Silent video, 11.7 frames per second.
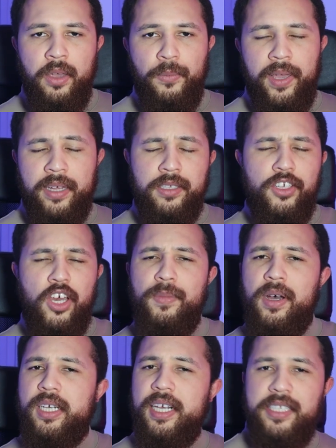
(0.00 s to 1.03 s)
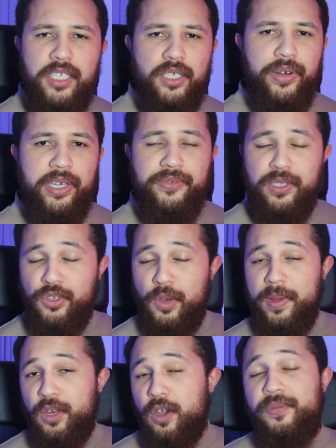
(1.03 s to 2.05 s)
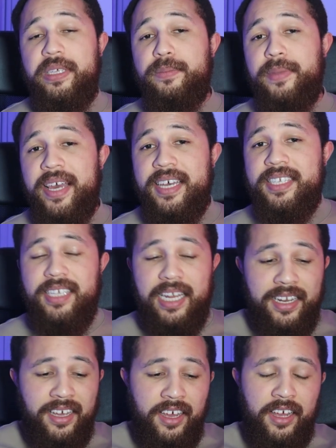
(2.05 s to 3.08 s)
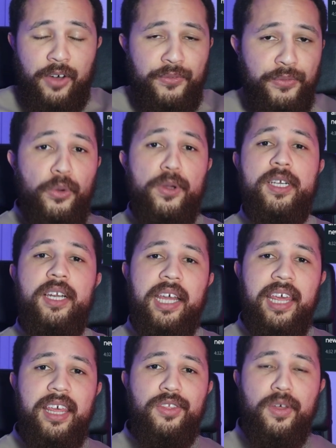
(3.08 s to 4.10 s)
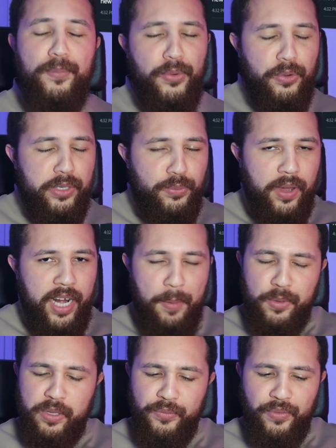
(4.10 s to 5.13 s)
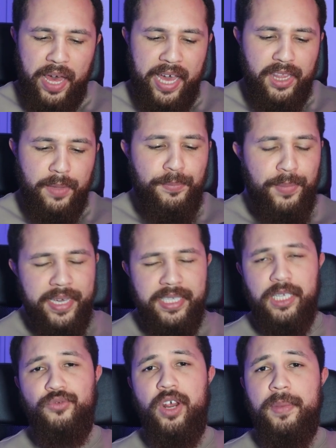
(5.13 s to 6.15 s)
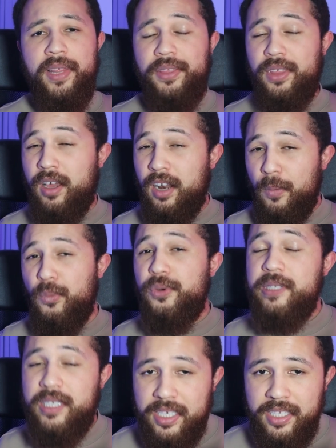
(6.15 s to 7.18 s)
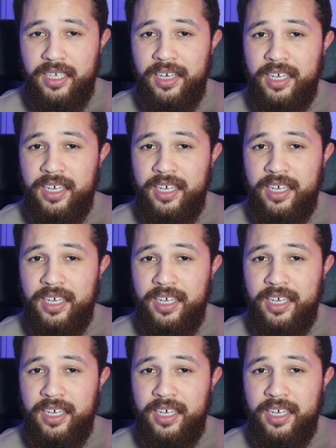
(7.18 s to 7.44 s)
we had so much interest for so many of these players, and unfortunately, the boards weren't able to find the best agreement that the club wanted